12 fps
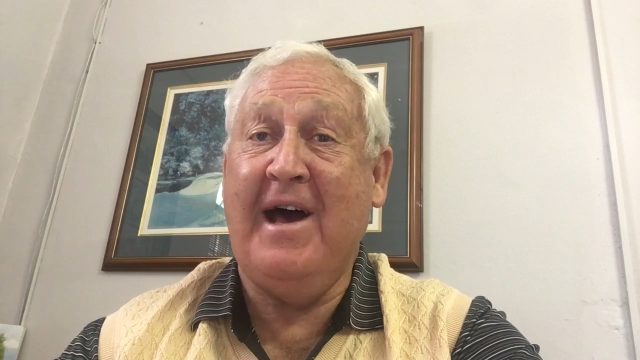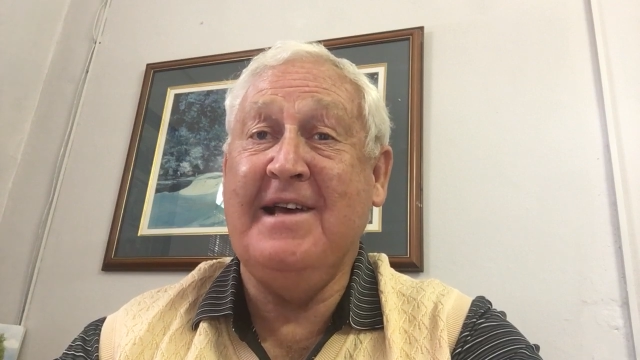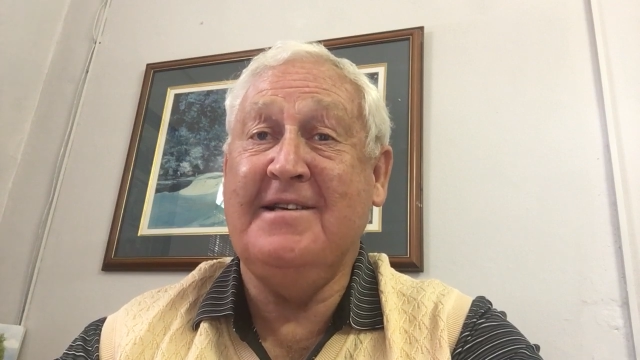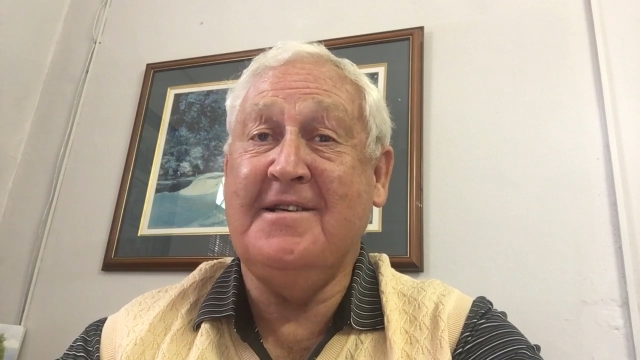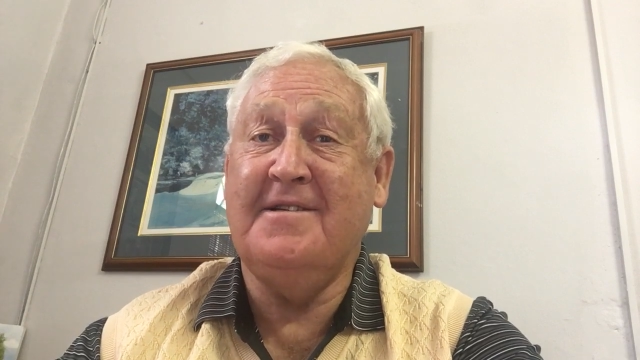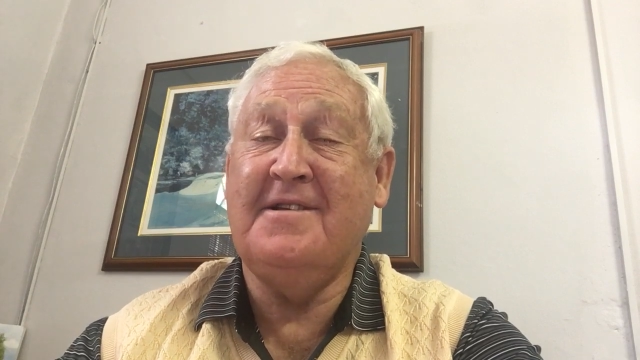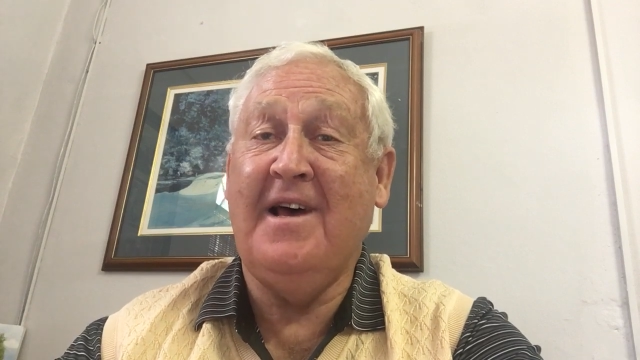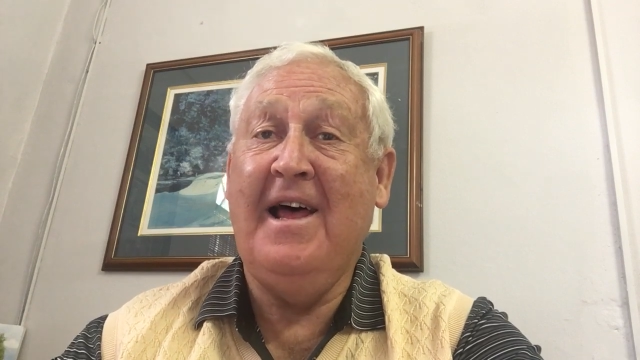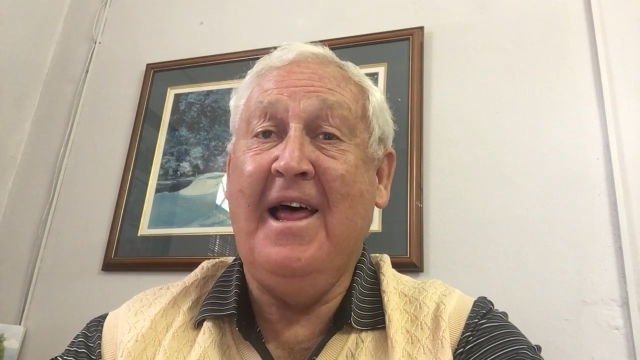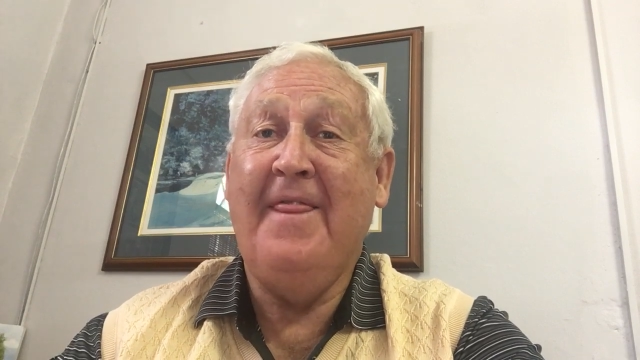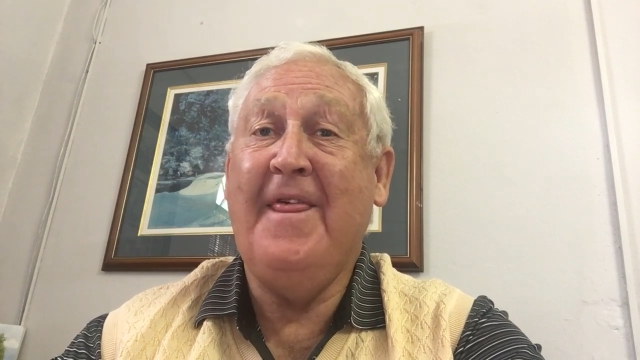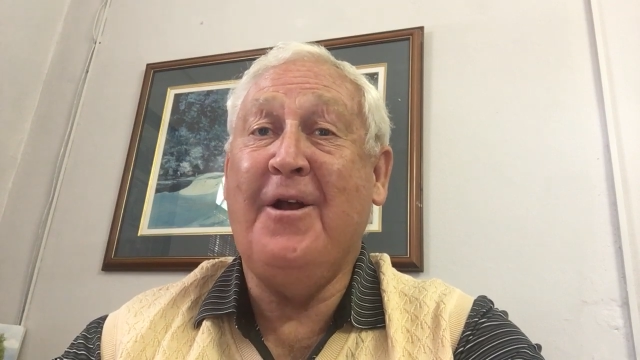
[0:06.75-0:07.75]
Hayeses
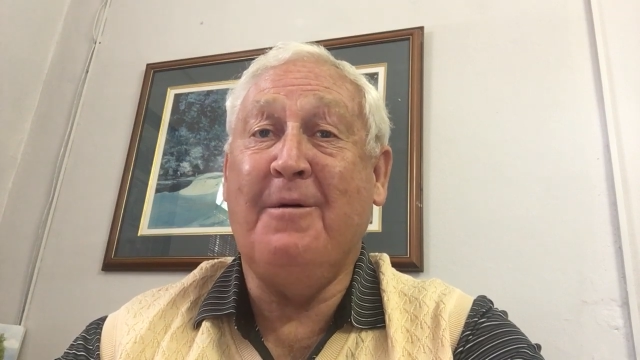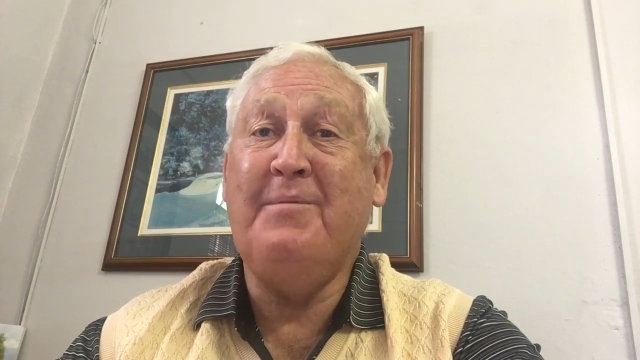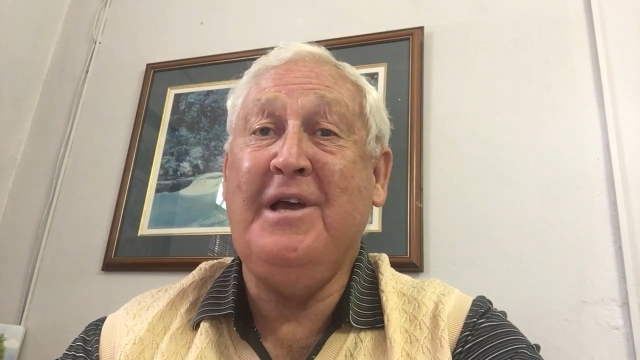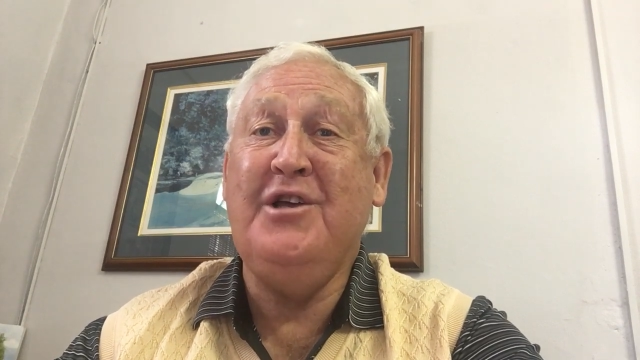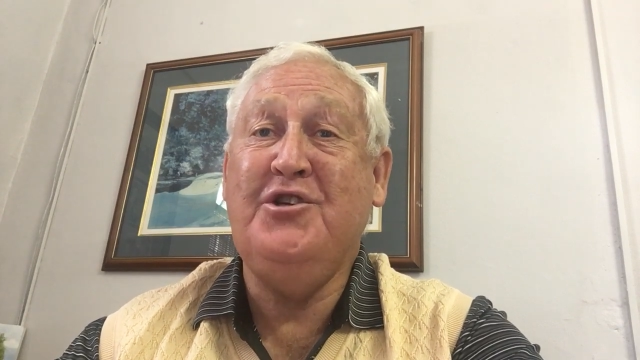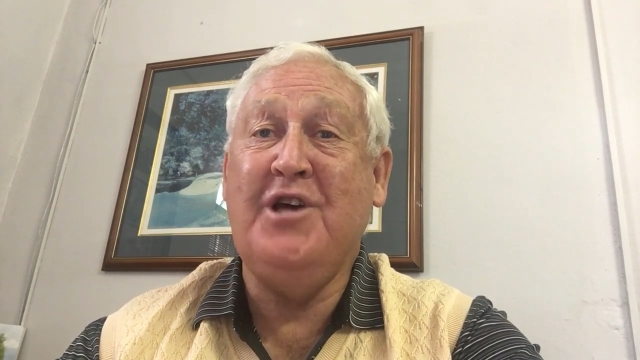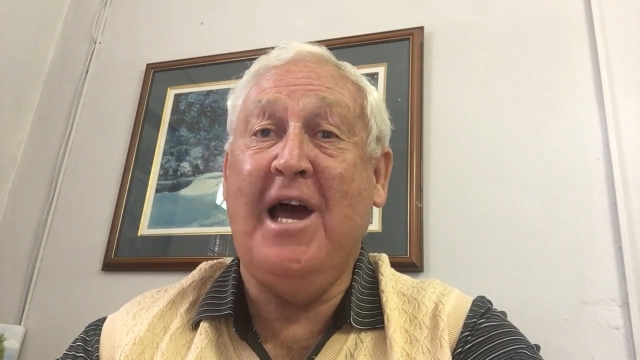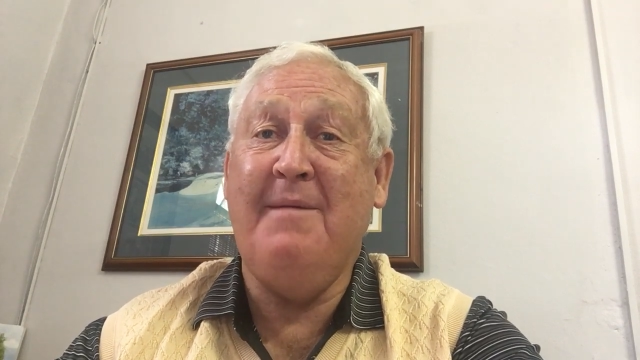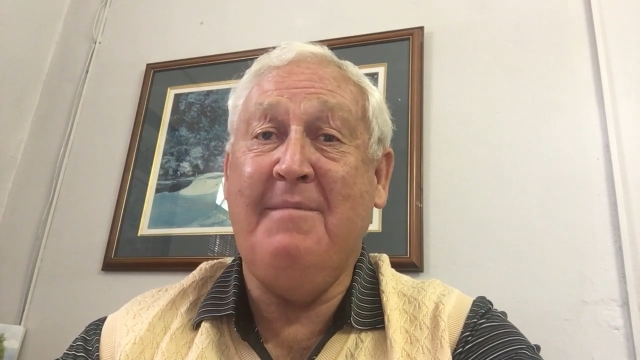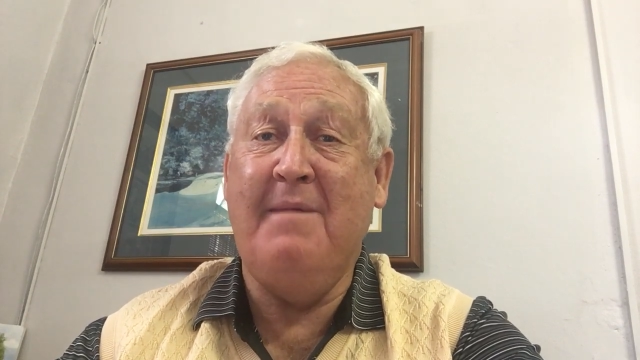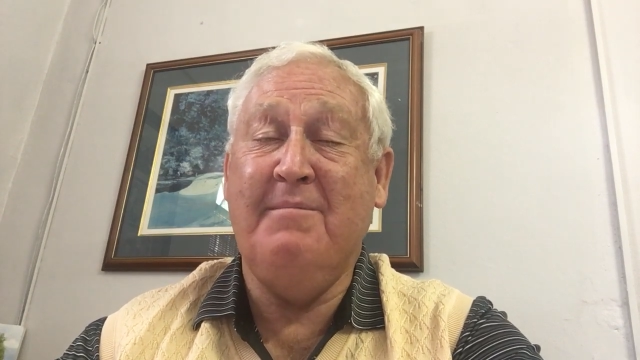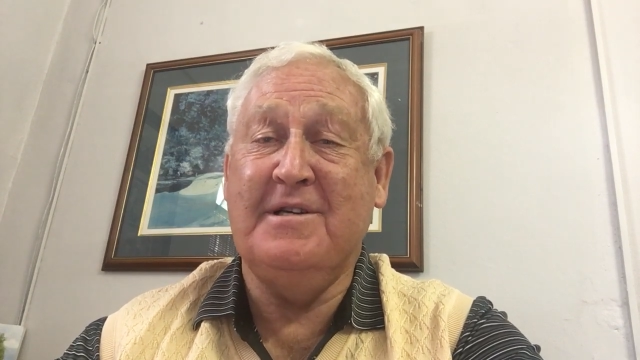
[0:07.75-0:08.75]
that are
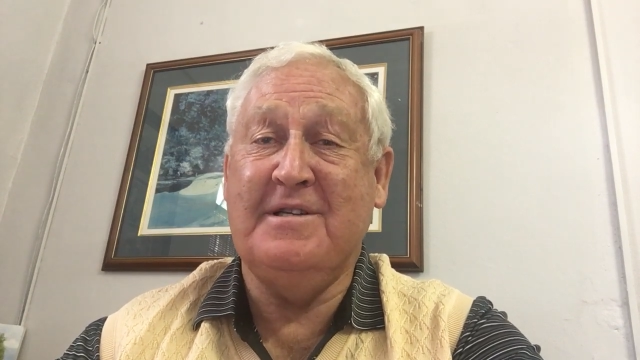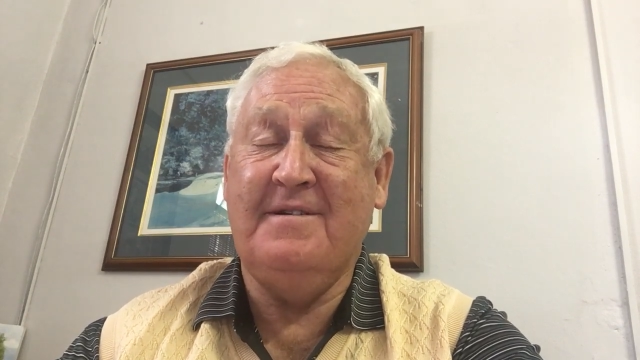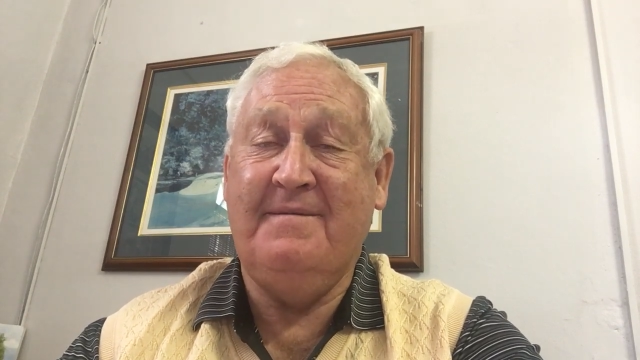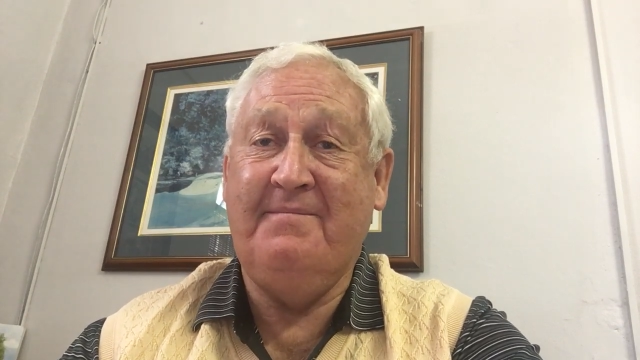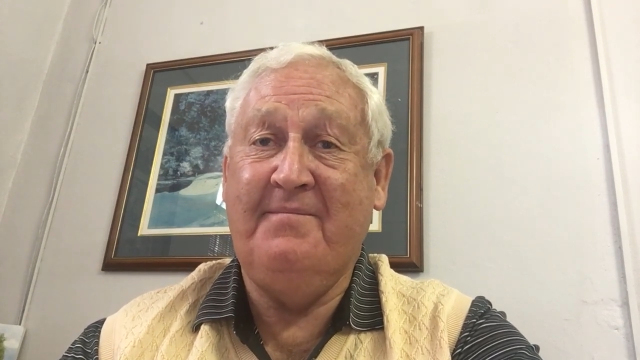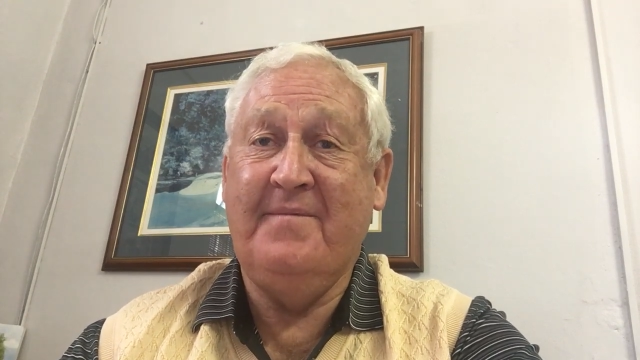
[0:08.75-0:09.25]
PGA members.